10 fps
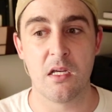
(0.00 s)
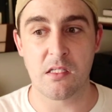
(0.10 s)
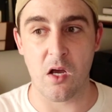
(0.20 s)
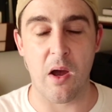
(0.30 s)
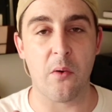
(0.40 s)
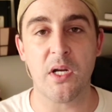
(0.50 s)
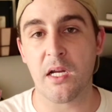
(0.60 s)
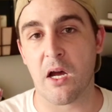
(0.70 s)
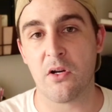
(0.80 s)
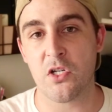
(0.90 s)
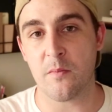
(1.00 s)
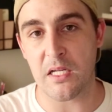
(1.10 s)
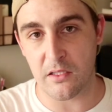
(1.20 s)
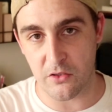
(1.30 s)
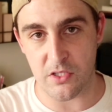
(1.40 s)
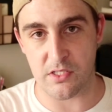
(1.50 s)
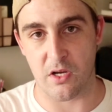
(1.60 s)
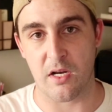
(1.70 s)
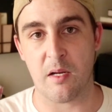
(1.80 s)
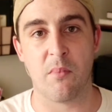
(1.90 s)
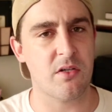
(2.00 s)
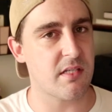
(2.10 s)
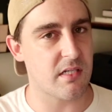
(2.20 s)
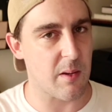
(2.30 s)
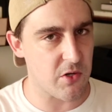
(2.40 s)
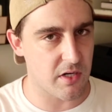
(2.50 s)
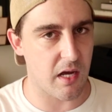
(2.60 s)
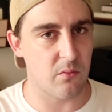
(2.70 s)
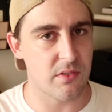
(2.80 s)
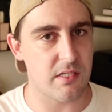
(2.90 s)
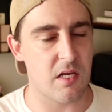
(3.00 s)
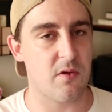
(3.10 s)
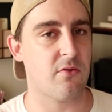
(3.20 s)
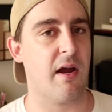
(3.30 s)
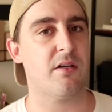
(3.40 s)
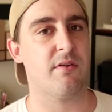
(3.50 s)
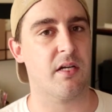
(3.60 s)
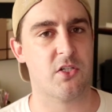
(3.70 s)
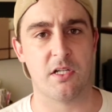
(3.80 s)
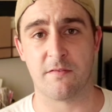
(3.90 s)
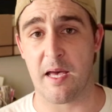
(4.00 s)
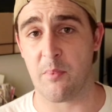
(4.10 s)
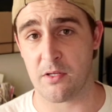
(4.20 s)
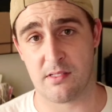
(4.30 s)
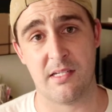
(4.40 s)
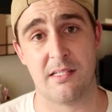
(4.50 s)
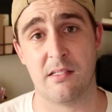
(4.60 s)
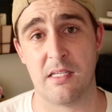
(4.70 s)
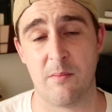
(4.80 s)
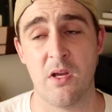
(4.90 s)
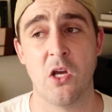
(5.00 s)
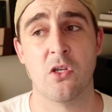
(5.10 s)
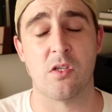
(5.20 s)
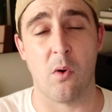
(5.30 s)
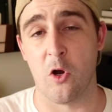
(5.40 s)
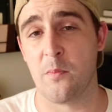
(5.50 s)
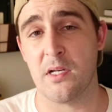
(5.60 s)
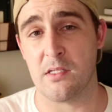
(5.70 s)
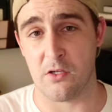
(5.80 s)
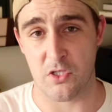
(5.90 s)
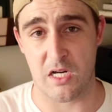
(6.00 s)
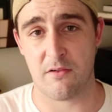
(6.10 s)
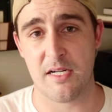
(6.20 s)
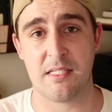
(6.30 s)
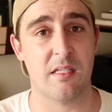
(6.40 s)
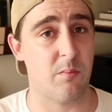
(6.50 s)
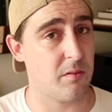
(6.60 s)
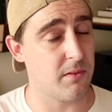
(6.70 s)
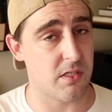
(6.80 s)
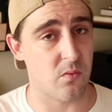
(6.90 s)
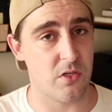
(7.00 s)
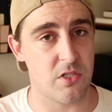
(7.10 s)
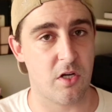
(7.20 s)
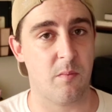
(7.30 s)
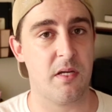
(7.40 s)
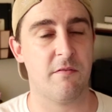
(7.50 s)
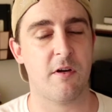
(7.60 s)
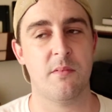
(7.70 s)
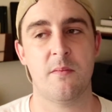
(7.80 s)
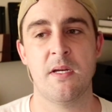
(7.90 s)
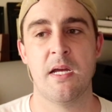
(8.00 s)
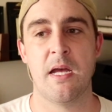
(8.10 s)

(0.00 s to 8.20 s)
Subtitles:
So I would encourage you to be a little discerning. Most of the time your gut will steer you in the right direction. If that person doesn't seem so open and so generous, they probably don't want you copying from them.